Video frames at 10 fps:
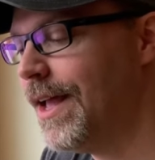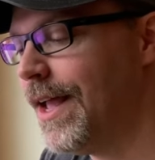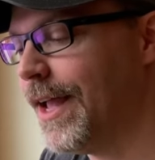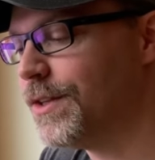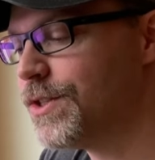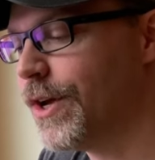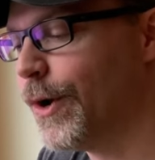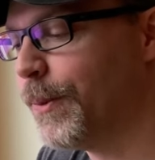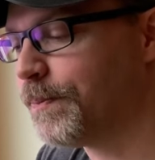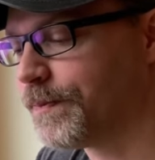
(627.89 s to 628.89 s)
And
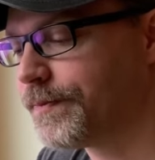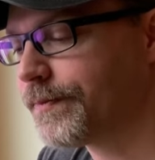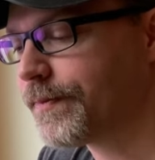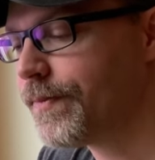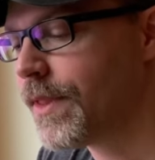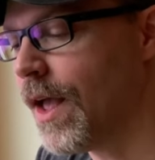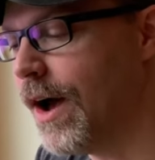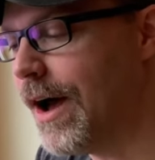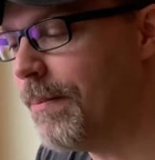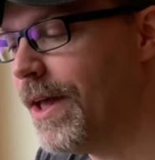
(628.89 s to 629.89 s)
so
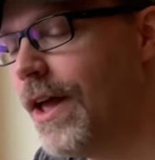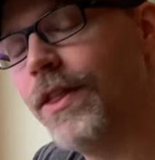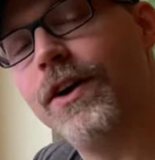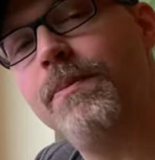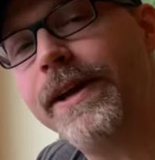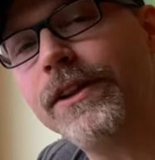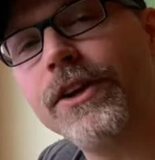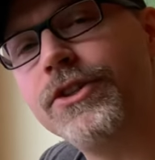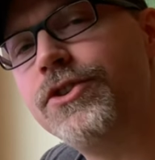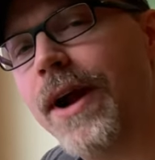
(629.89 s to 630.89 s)
um, there could be a
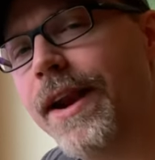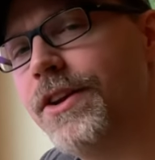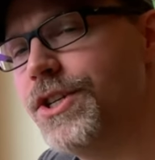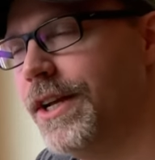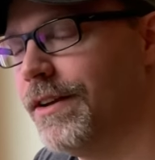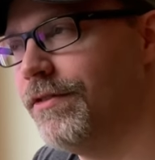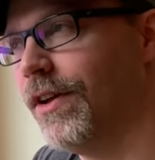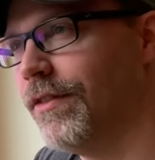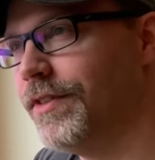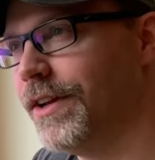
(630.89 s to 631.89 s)
little strategy
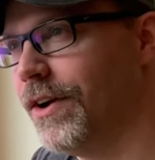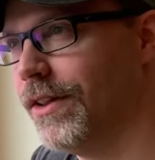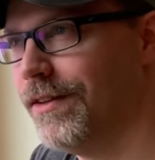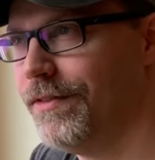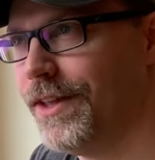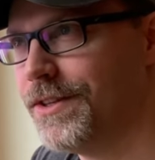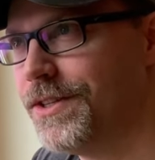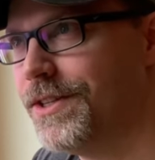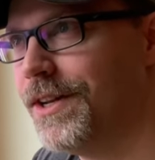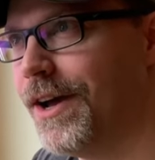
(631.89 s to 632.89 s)
involved in all of
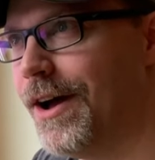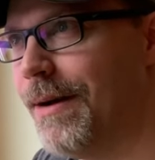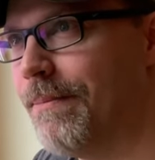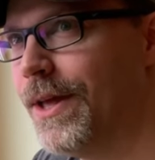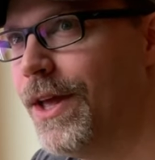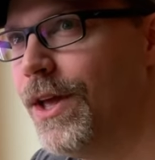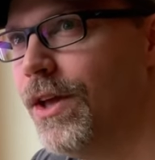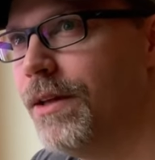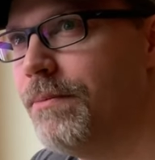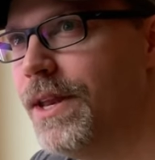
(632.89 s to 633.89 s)
this. Um,
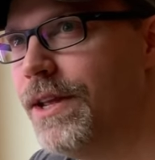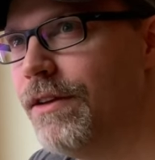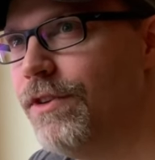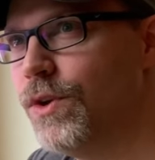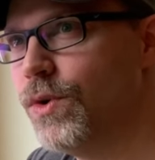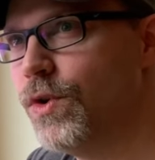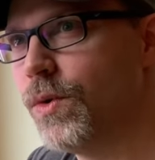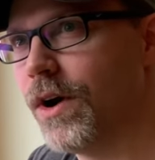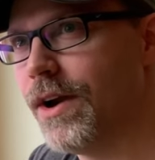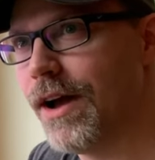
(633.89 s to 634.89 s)
many of you
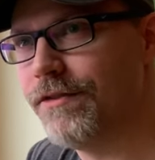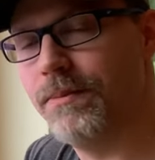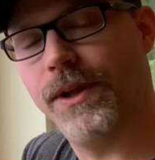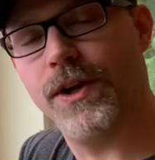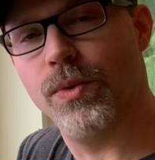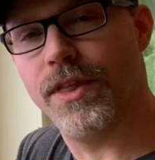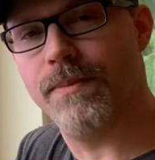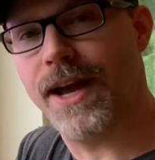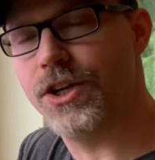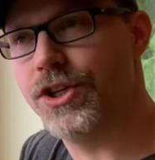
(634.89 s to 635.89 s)
who are not familiar with
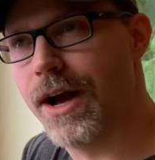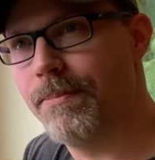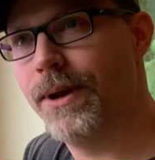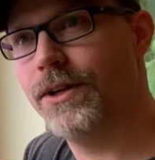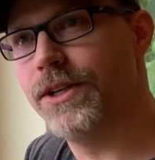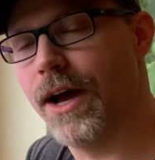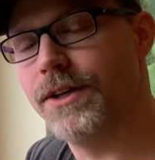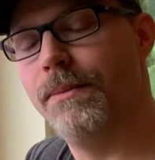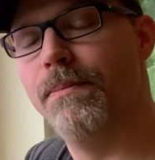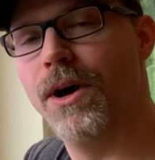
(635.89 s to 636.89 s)
my shop
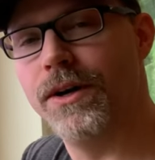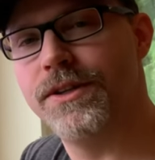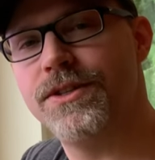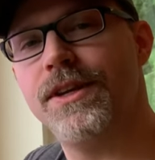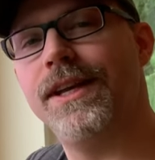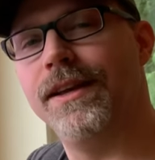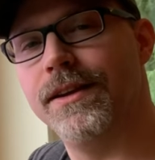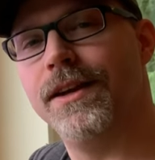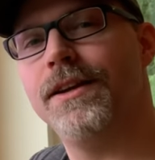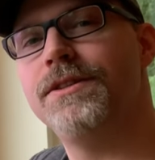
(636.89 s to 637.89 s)
dot bugs
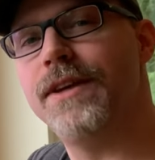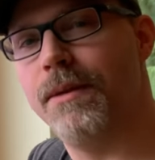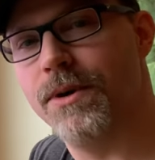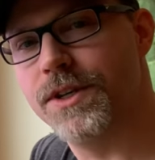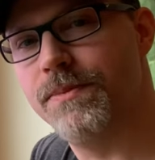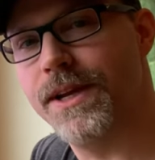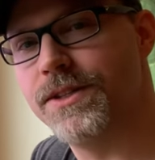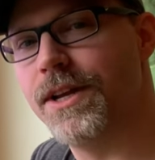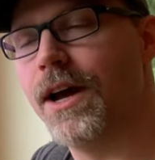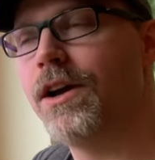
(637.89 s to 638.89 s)
in
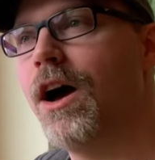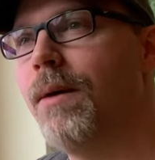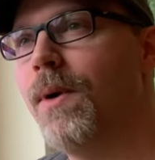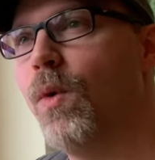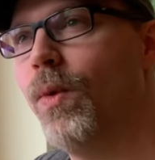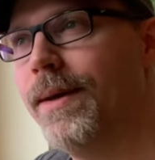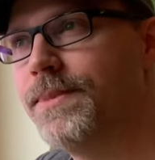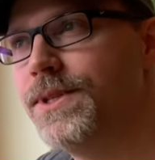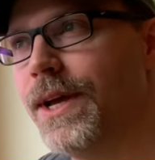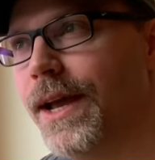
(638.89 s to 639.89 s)
cyberspace dot com
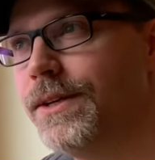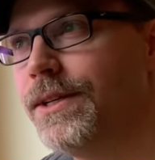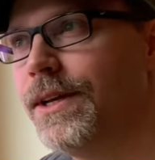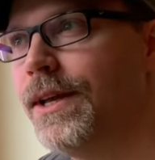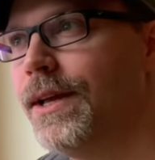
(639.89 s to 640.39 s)
website